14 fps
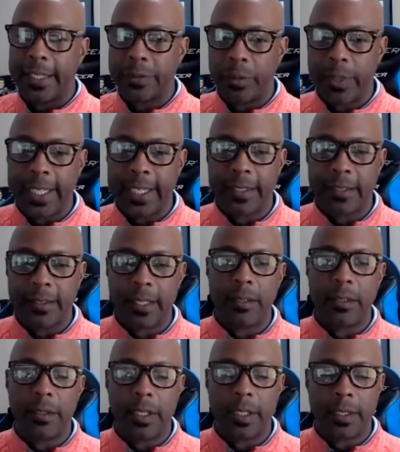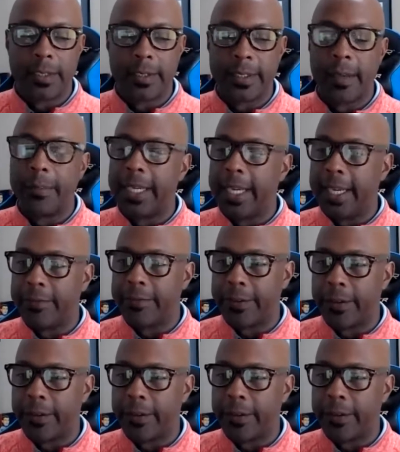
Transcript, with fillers: as we continue to disseminate